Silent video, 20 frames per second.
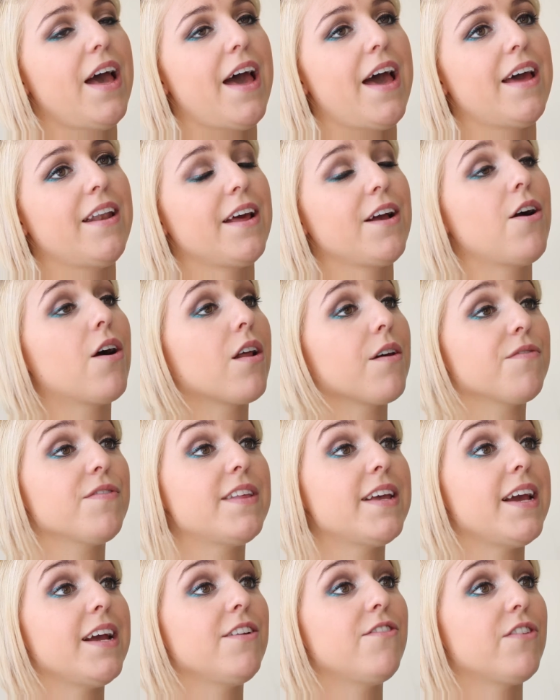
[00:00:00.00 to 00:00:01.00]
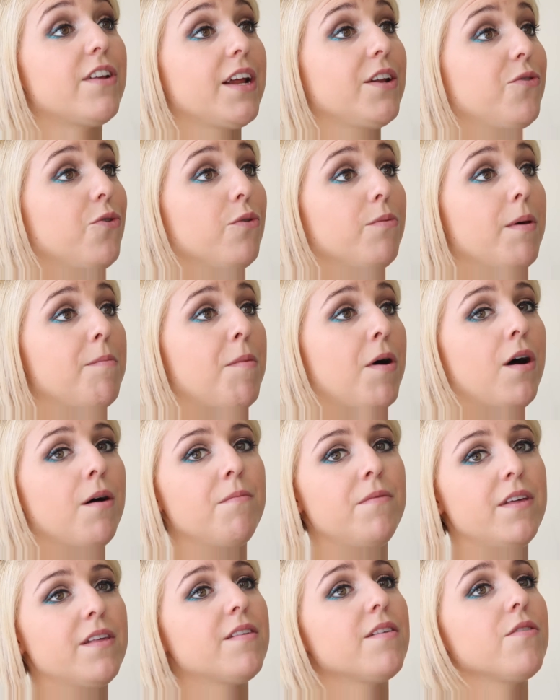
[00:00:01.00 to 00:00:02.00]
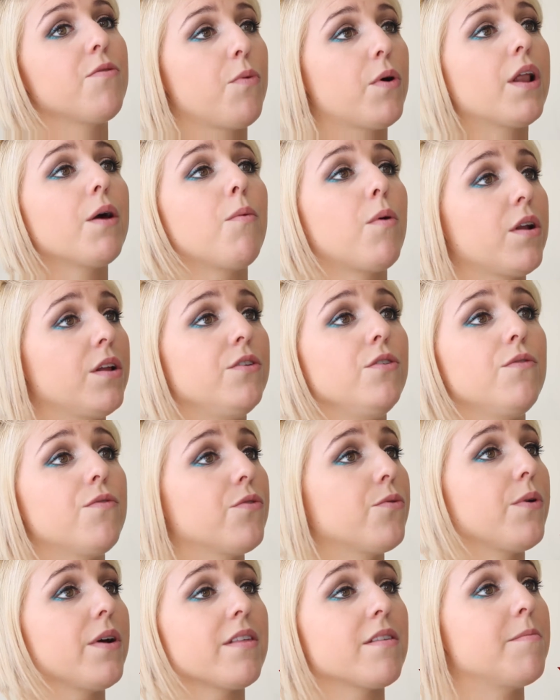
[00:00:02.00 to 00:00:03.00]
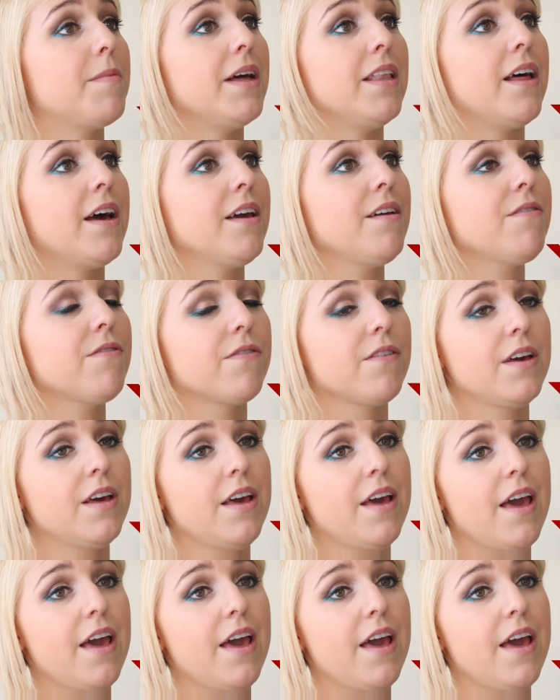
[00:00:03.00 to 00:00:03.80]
And I got off stage and I told my mom, this is what I want to do for the rest of my life.